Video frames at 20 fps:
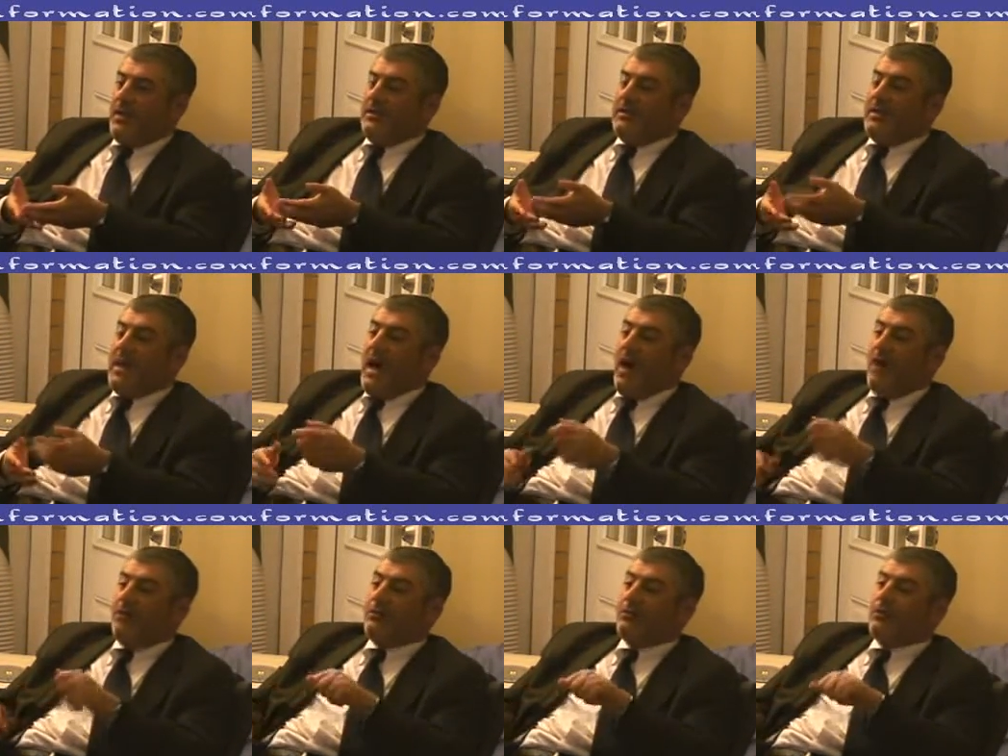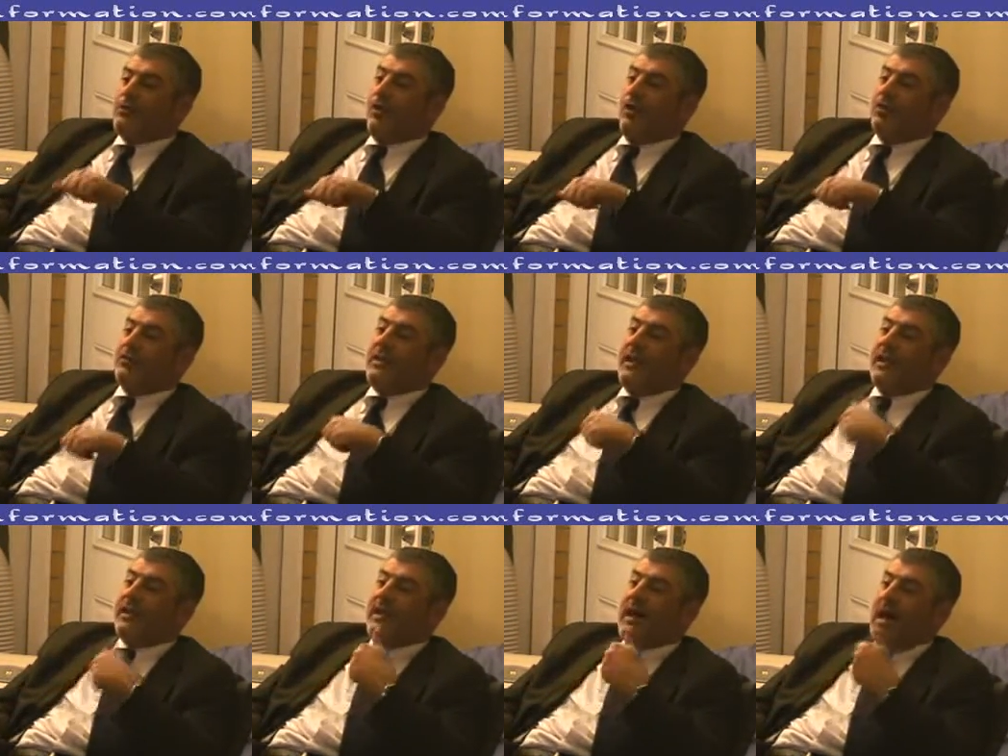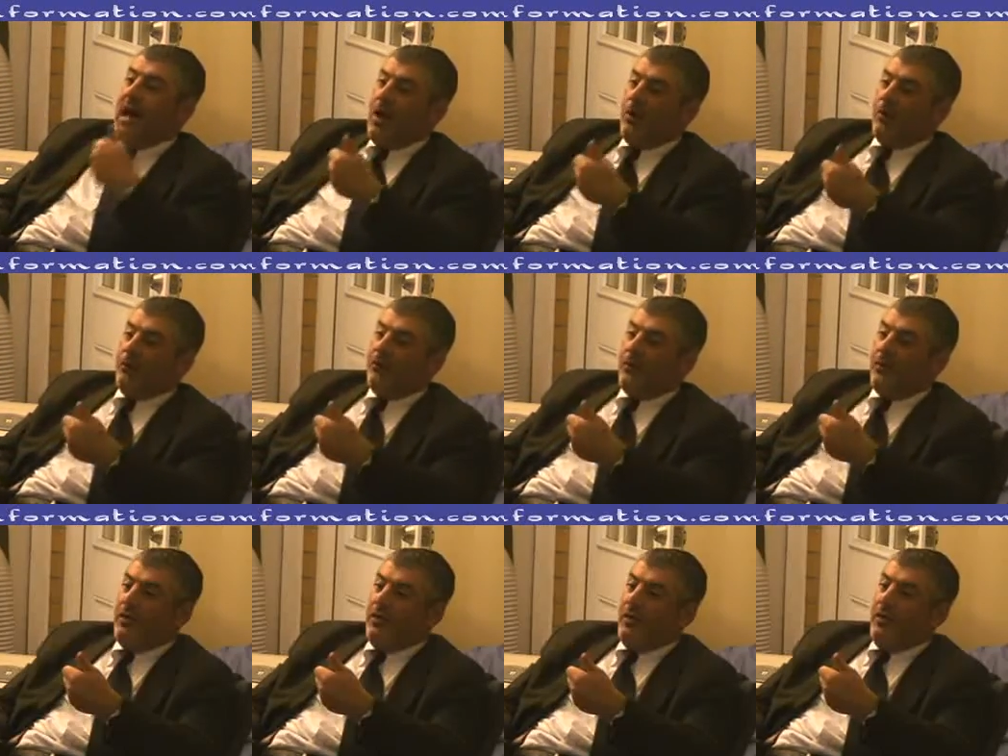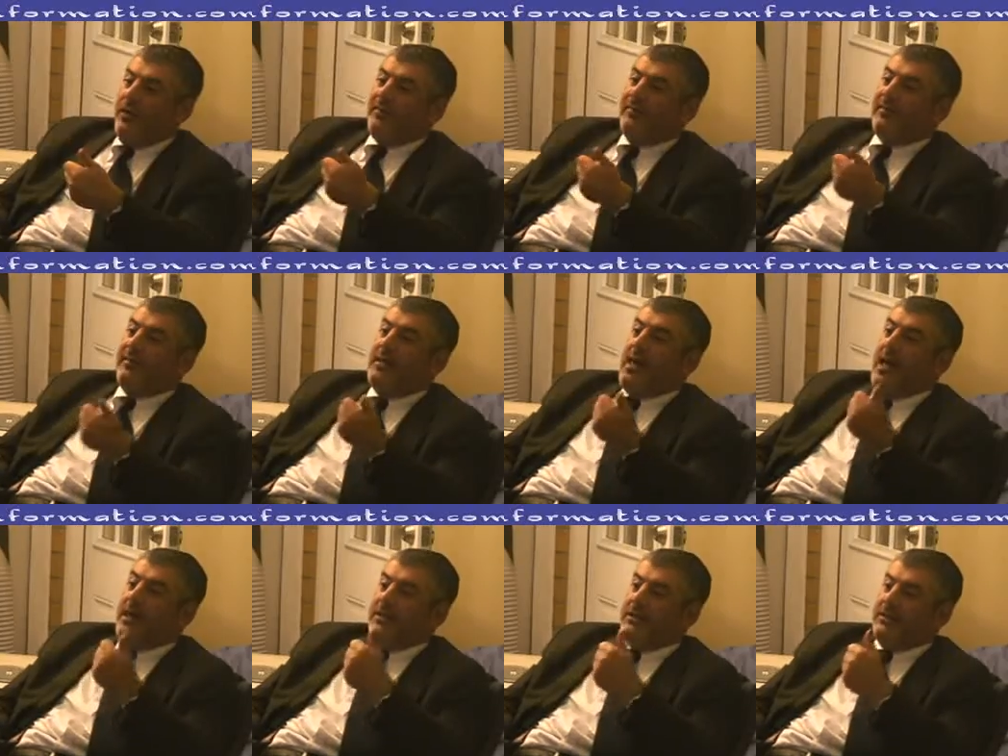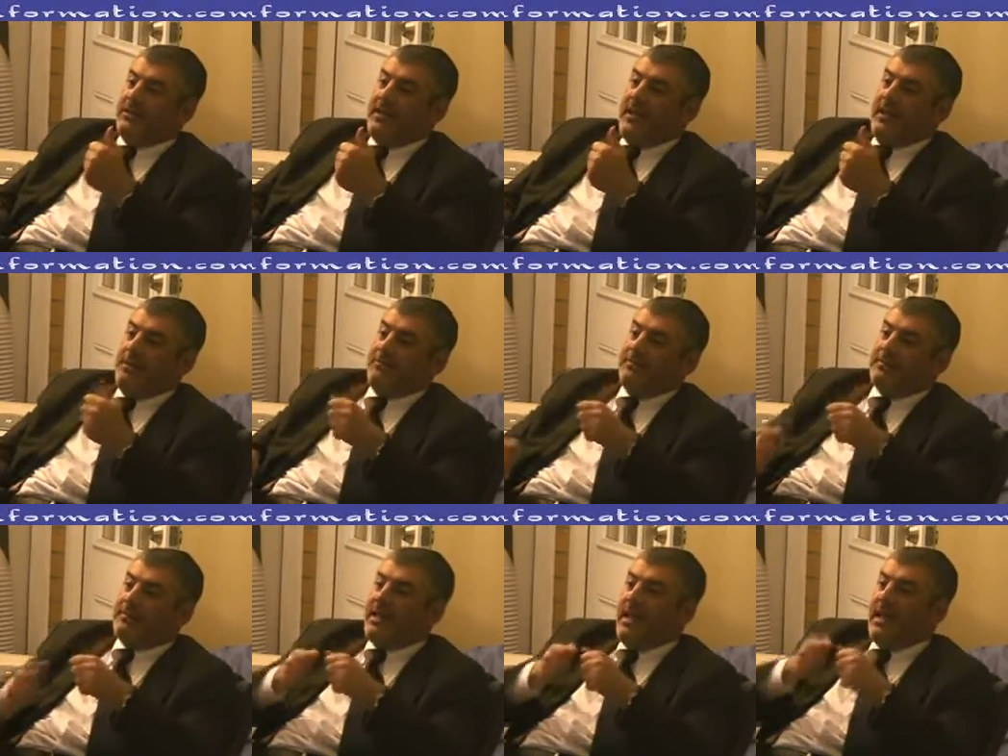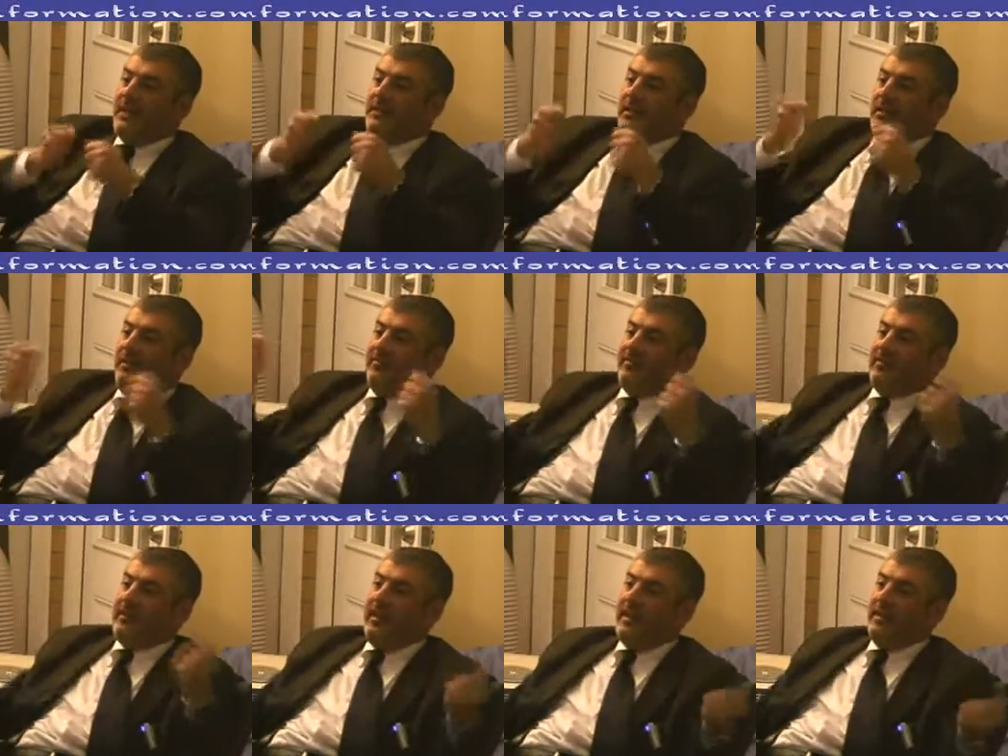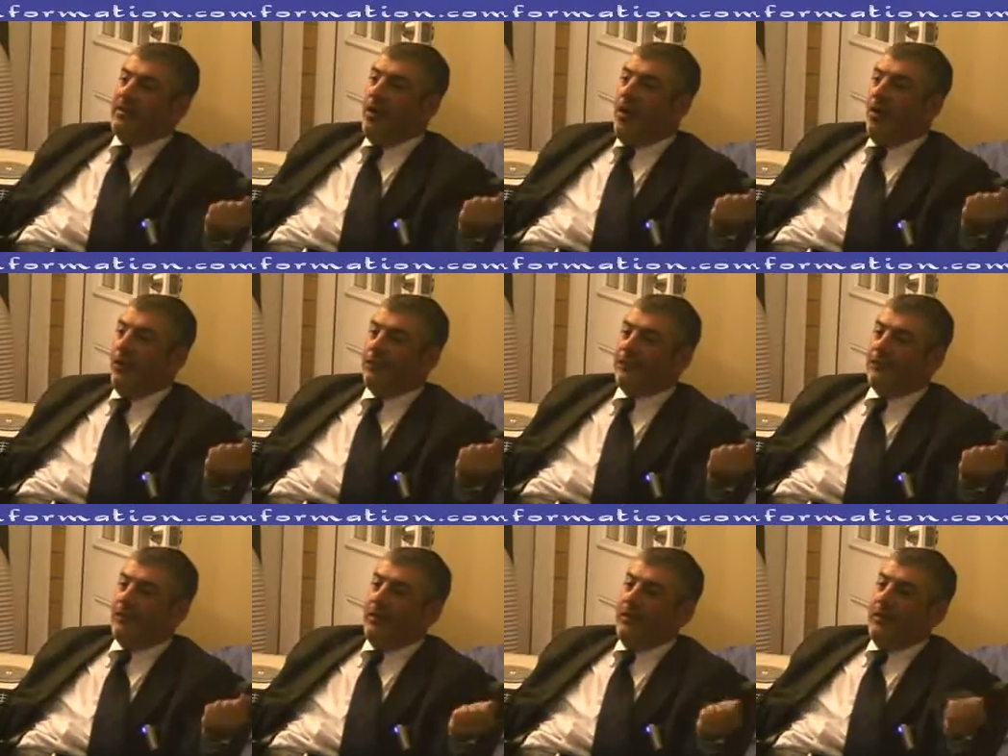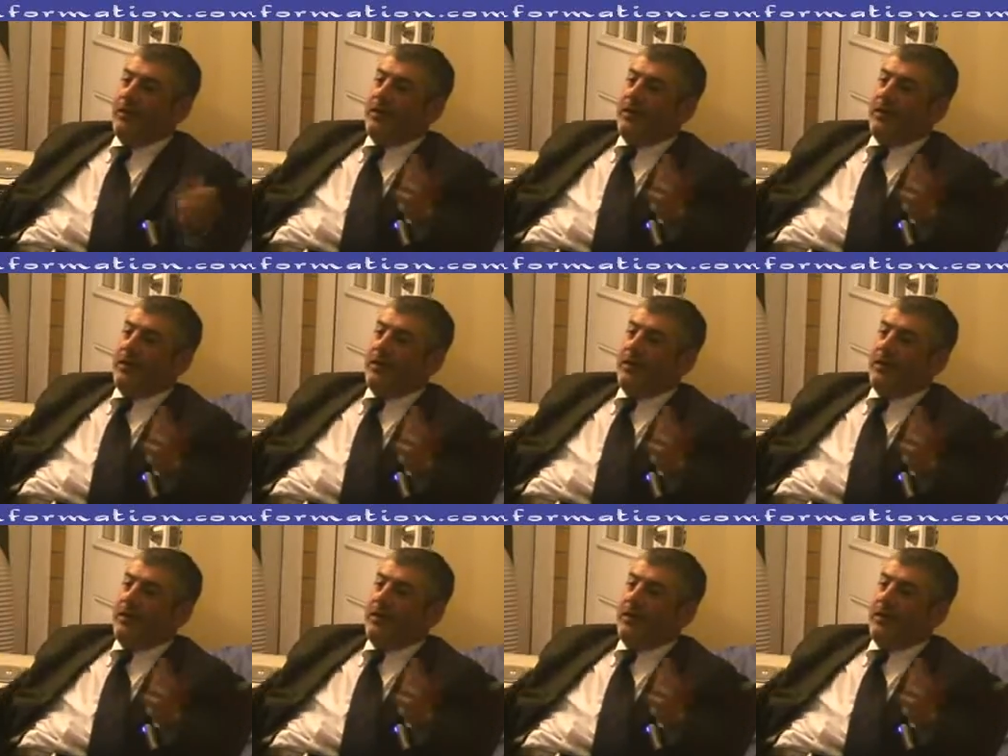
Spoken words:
Now to go take cows, slaughter them, take their skin off,